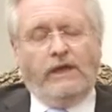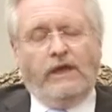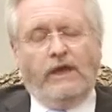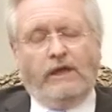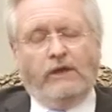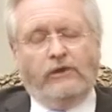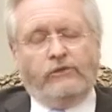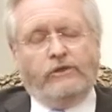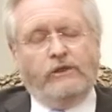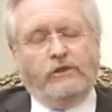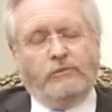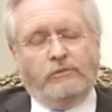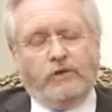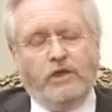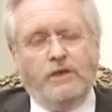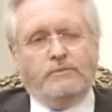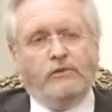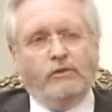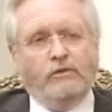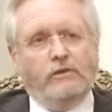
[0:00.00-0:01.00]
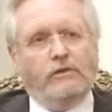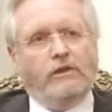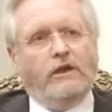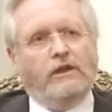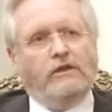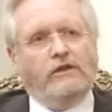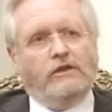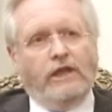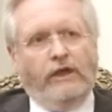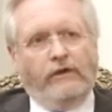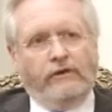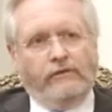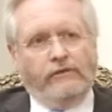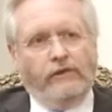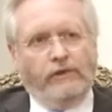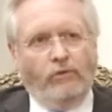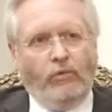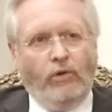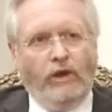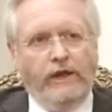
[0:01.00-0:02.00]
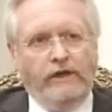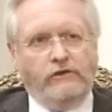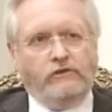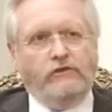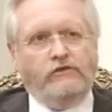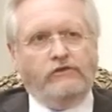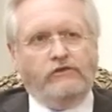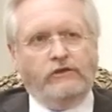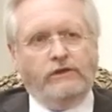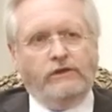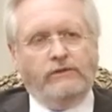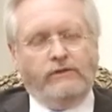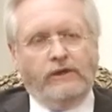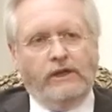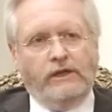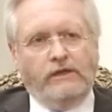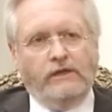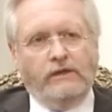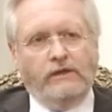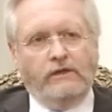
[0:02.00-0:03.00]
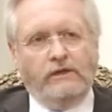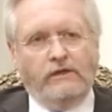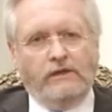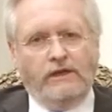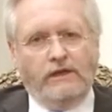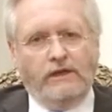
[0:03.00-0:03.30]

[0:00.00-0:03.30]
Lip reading: and I think people go out of their way to see if they can